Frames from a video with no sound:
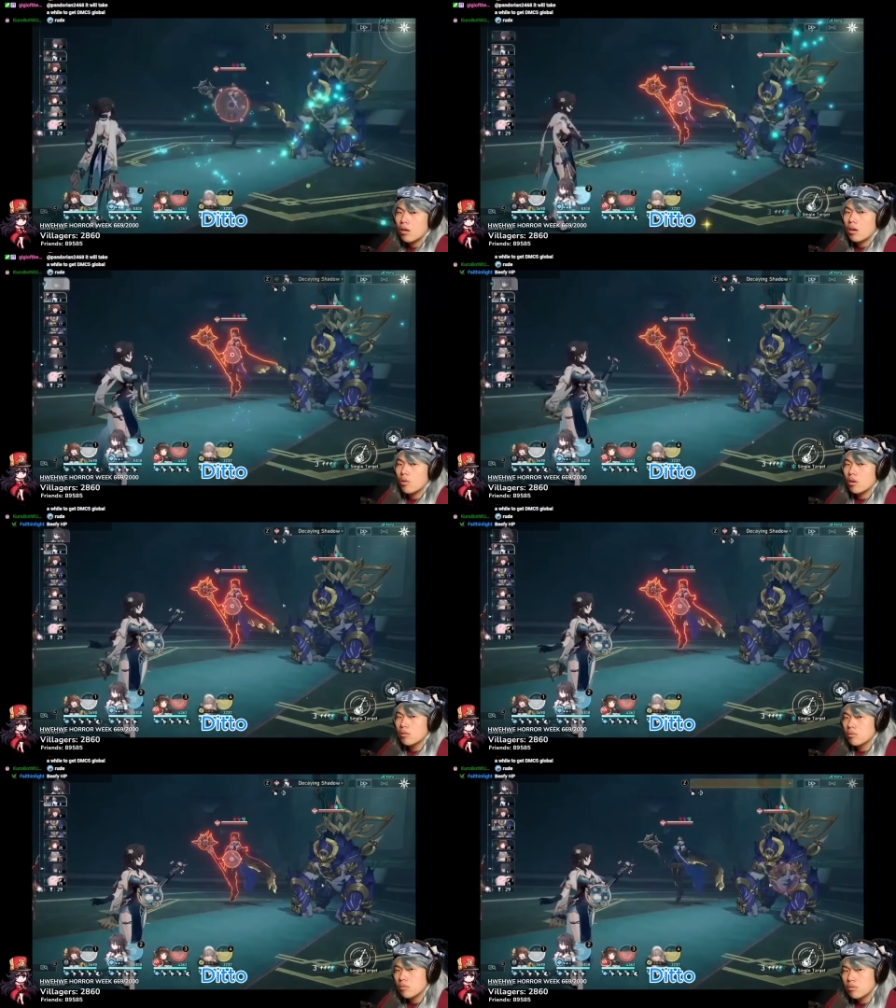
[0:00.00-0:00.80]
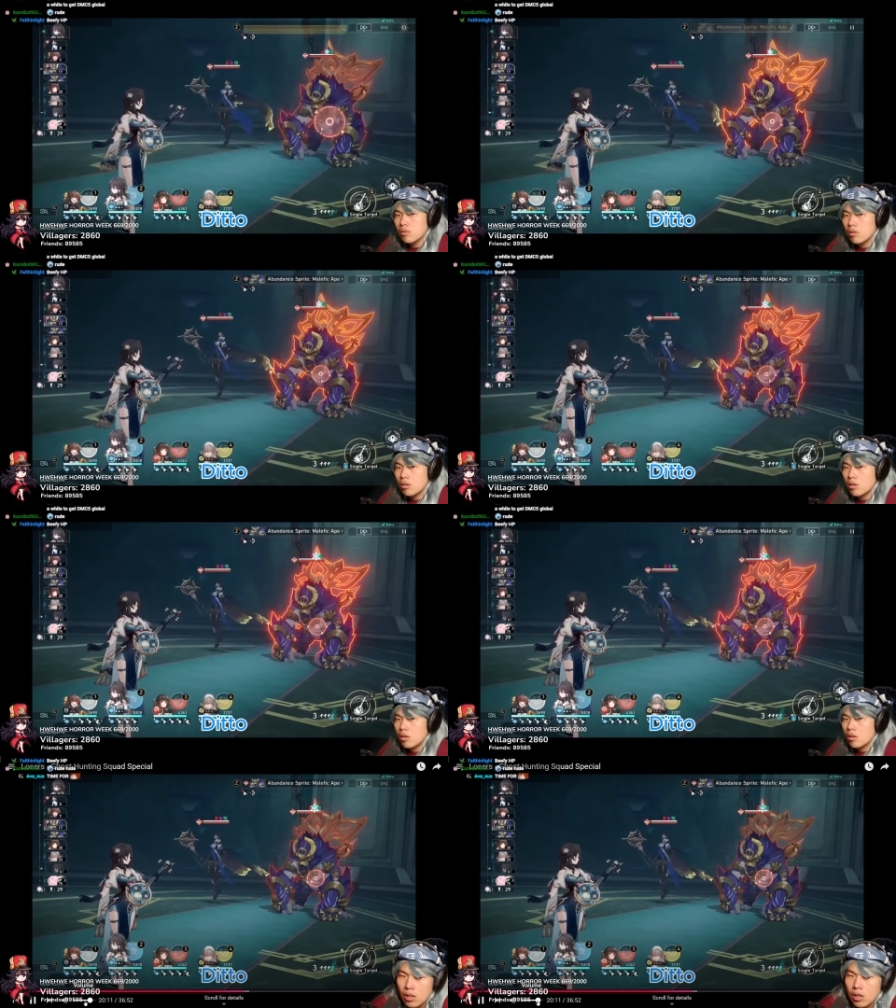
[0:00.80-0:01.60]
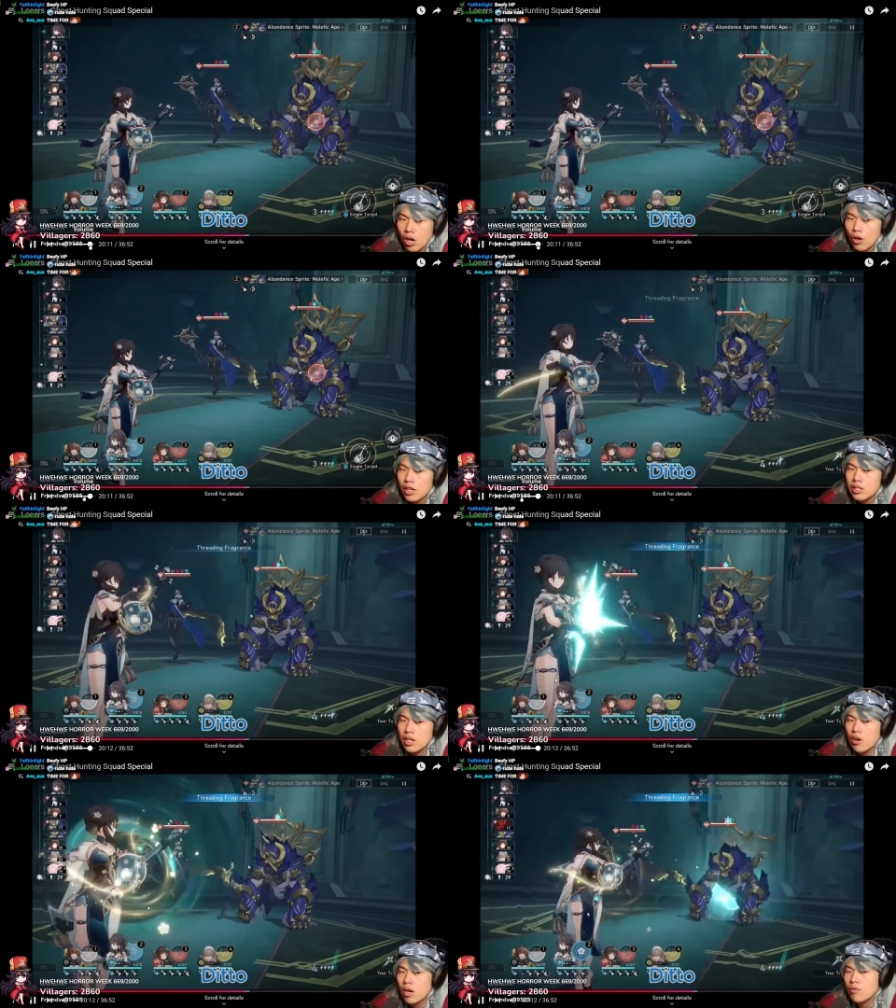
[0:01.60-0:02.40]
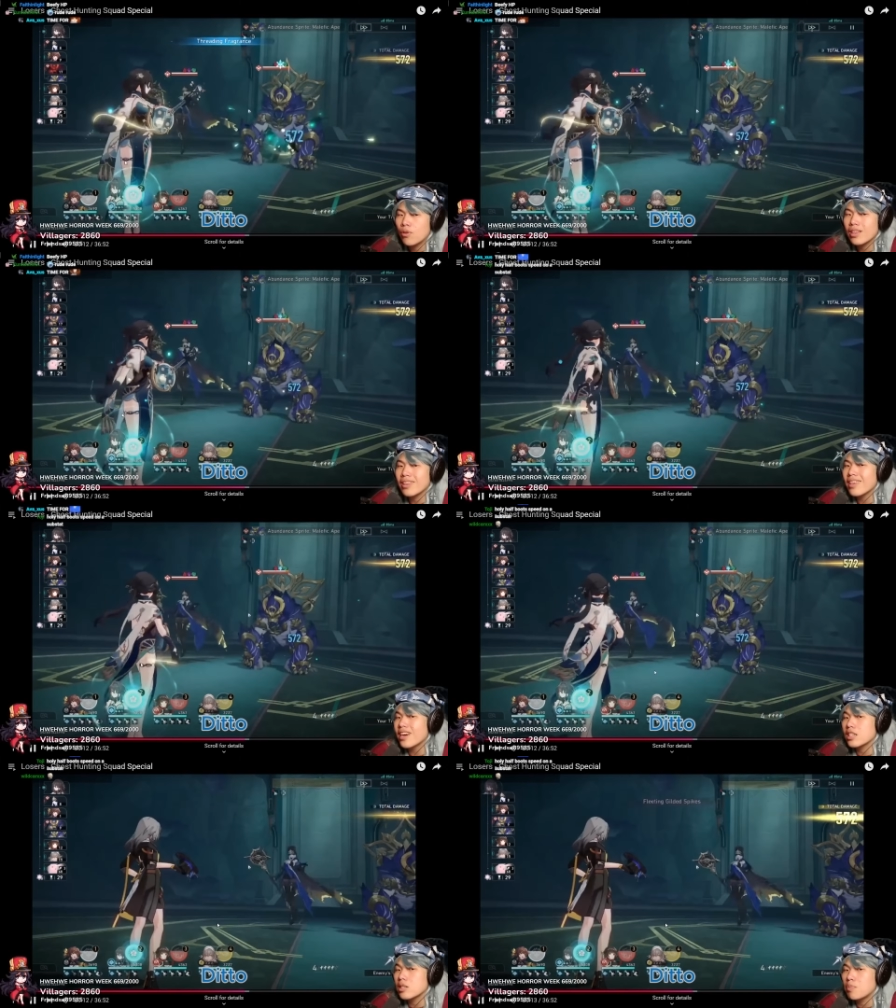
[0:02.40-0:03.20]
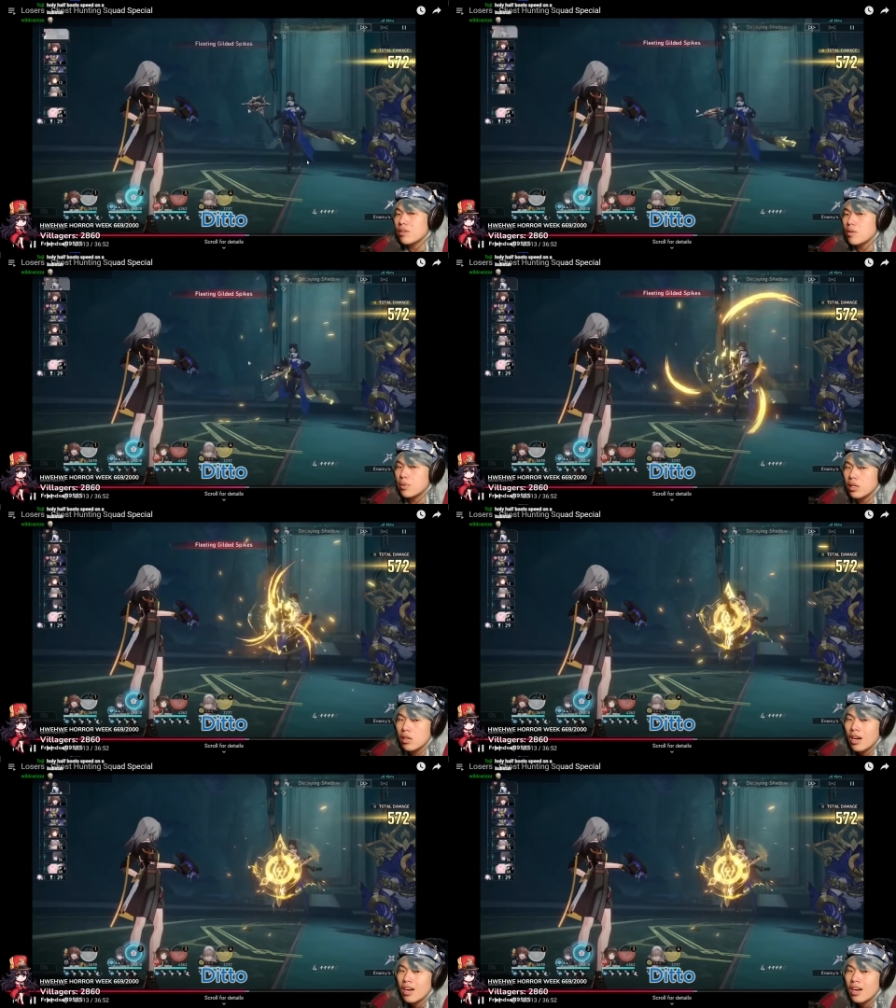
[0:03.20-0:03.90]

Okay. Okay, Sarah, for the next PvP,